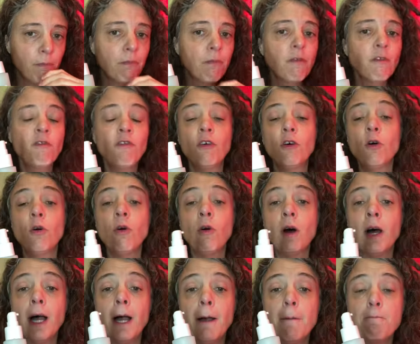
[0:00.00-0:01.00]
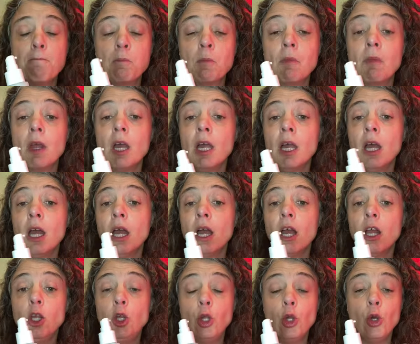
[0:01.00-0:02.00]
For
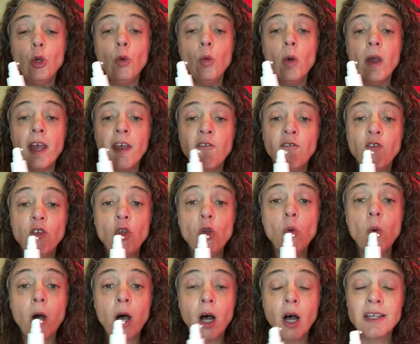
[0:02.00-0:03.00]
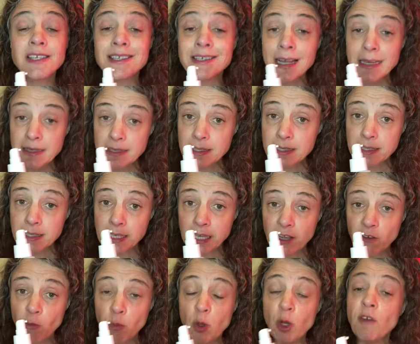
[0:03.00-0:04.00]
you, if you are
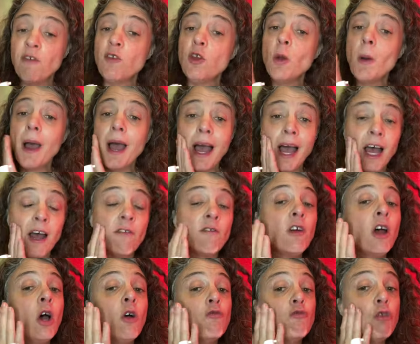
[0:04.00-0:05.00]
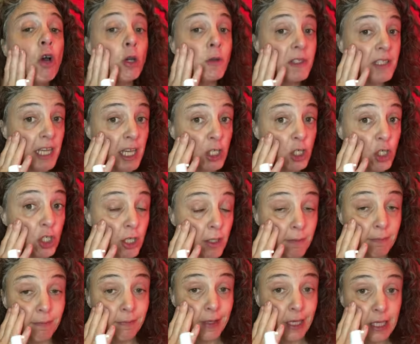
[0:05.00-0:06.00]
sensitive, but if you have rosacea
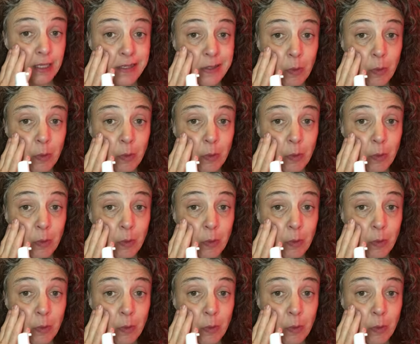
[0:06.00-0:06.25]
as